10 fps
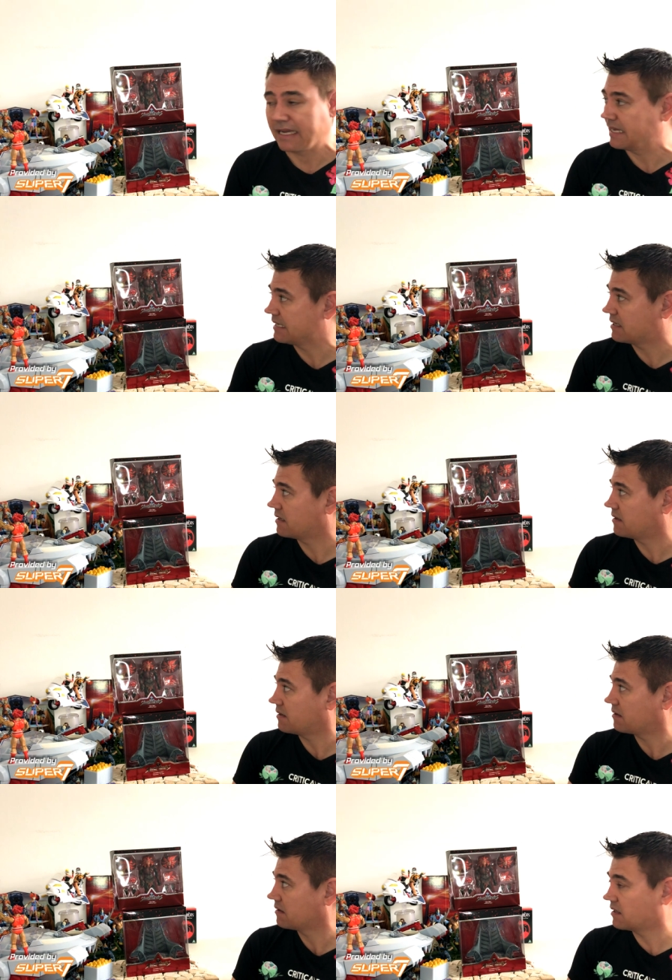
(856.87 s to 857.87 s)
And uh,
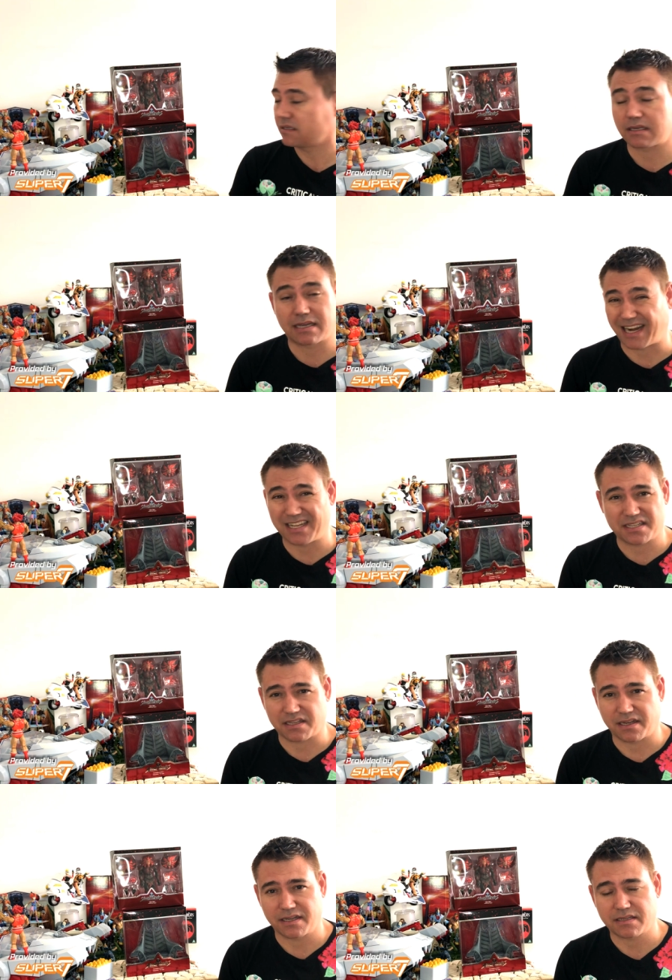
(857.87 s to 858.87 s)
he's a great
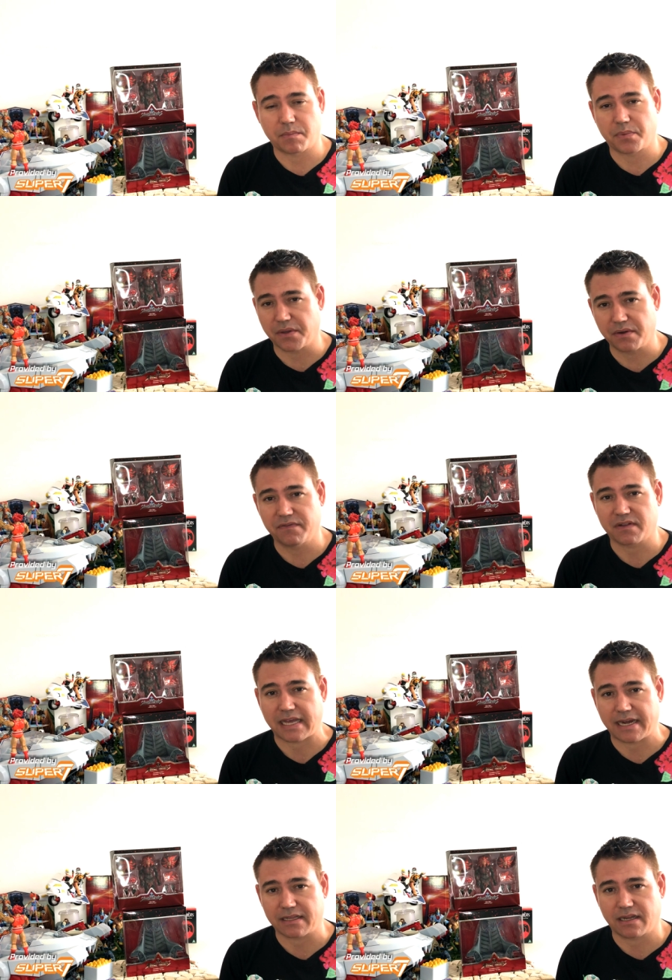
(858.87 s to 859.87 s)
design, he's a beautiful
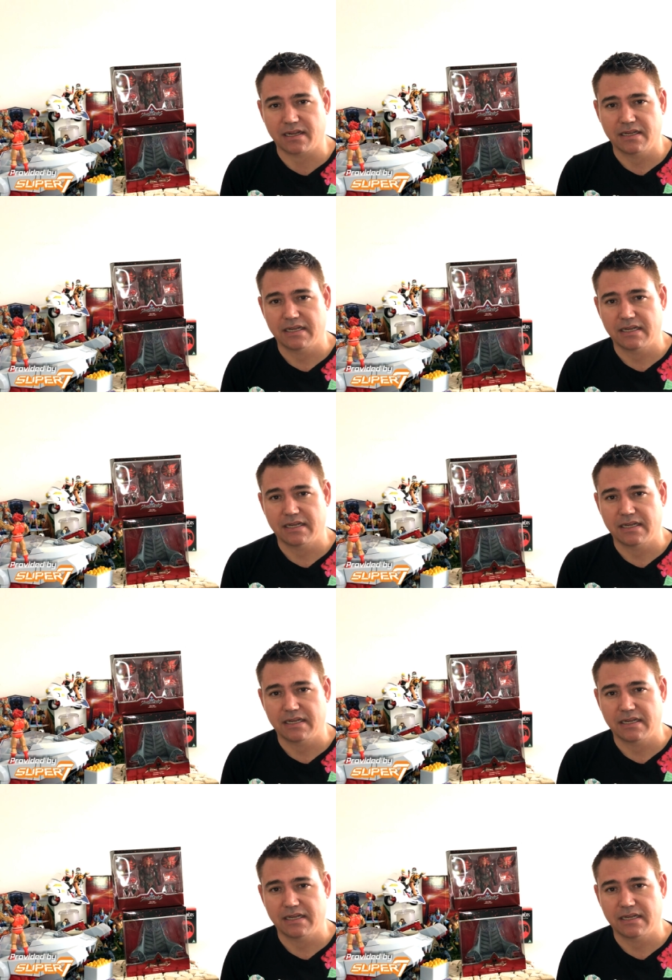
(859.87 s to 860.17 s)
character,